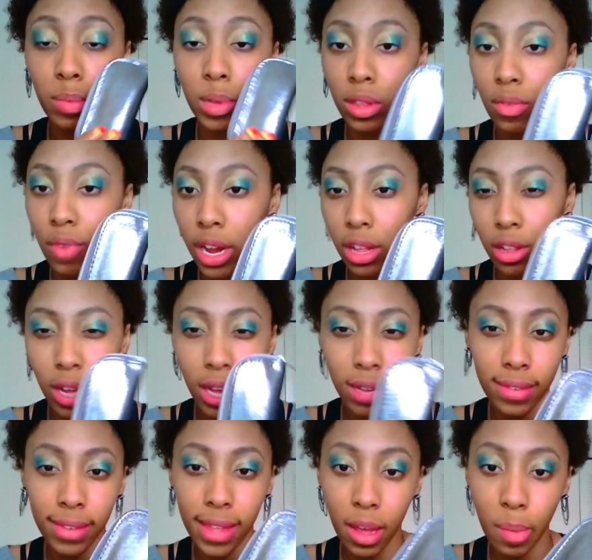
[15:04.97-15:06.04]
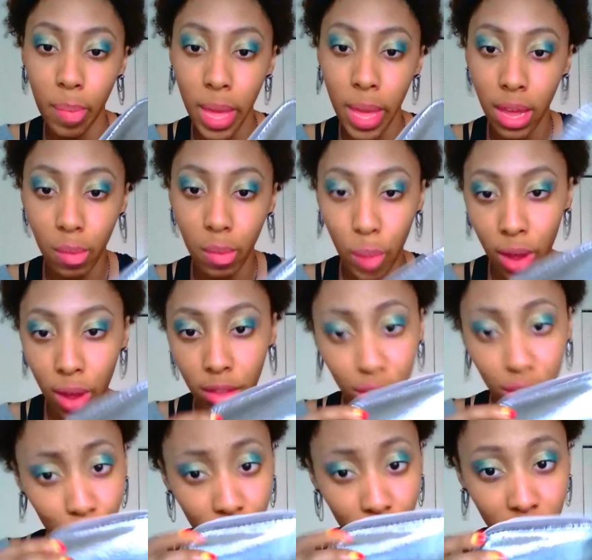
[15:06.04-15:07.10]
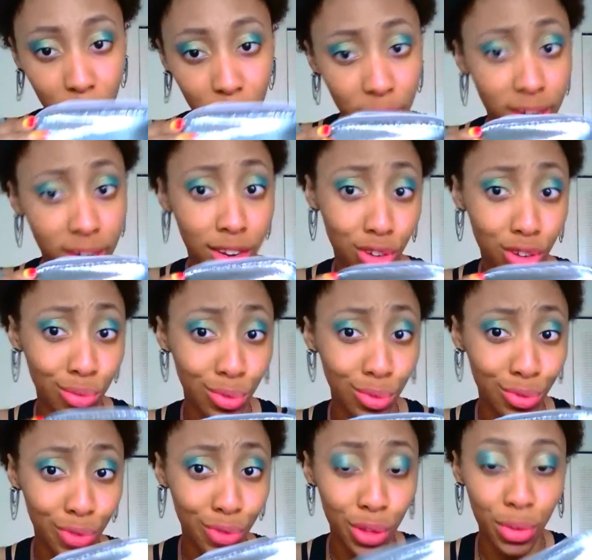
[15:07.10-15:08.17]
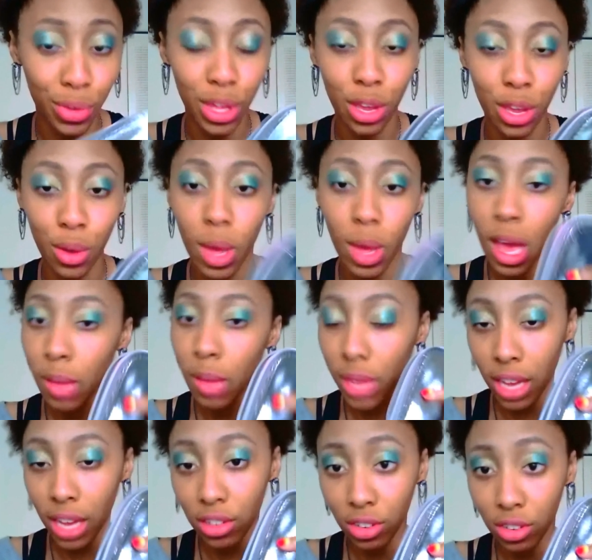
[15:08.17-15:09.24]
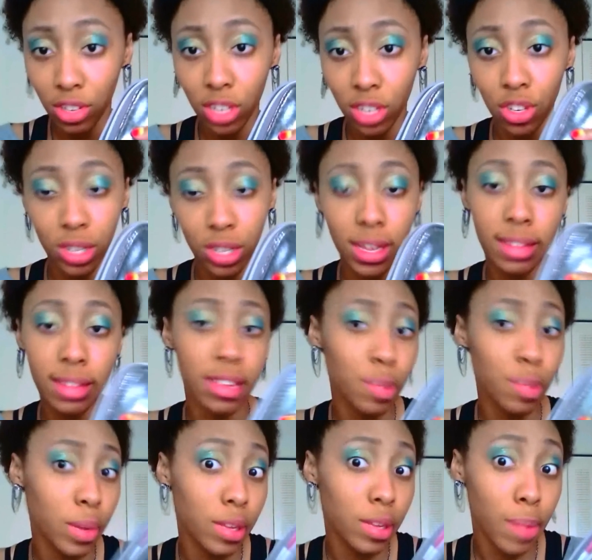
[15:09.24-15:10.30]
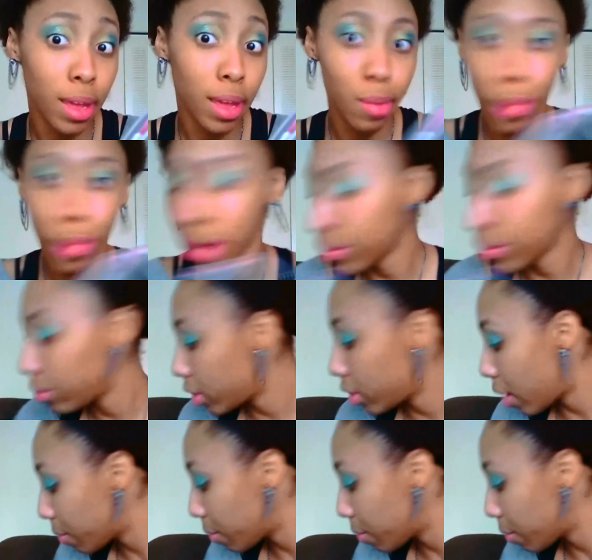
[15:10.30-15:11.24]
but the regular case is like a pink and brown. This was the limited edition, which is really, really cute. The case looks like just like this, but it's pink and brown. So